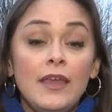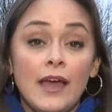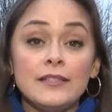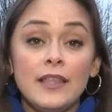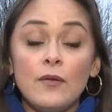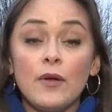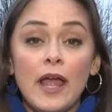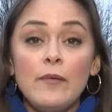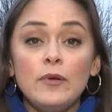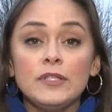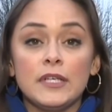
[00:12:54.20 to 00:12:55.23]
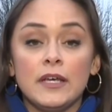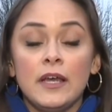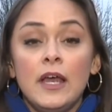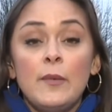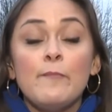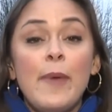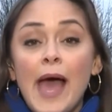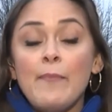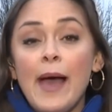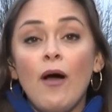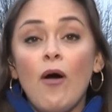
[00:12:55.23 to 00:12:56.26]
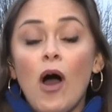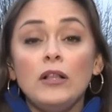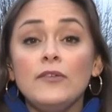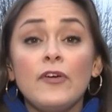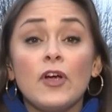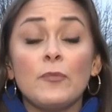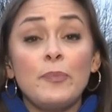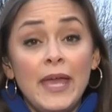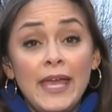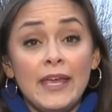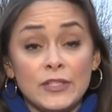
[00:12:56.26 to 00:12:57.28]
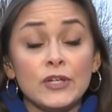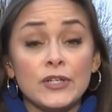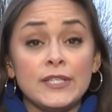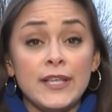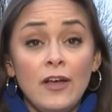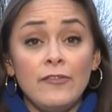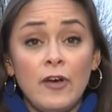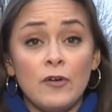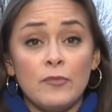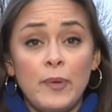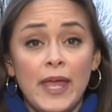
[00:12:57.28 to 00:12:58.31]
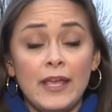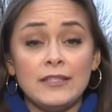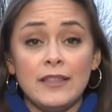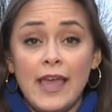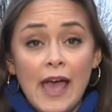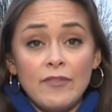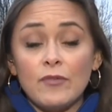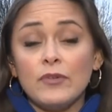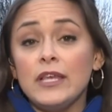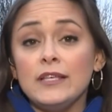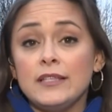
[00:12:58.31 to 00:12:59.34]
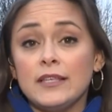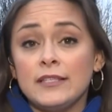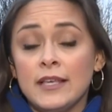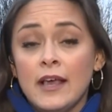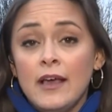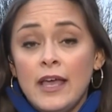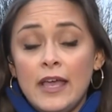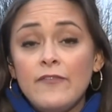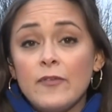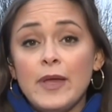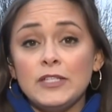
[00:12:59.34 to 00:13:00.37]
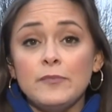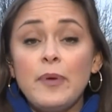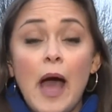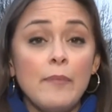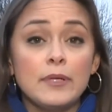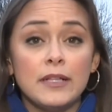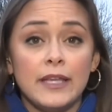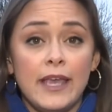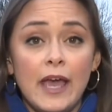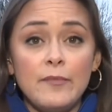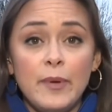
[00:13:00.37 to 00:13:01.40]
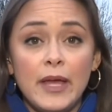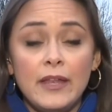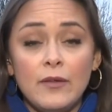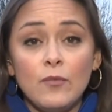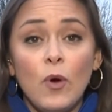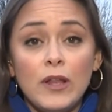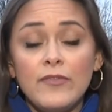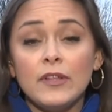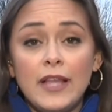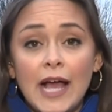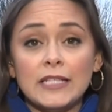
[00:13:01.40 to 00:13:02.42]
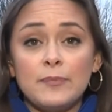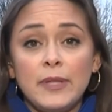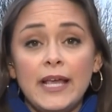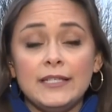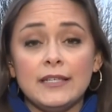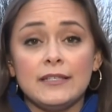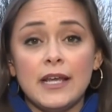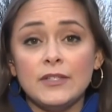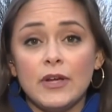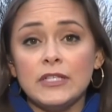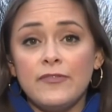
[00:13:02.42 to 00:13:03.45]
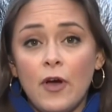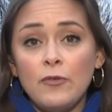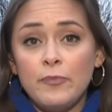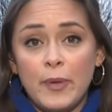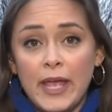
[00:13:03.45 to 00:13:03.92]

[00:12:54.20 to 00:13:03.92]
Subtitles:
Yes, they were able to map out all of her pings, her cell phone pings, and they haven't released this information publicly yet, but one of the last places Desirea's phone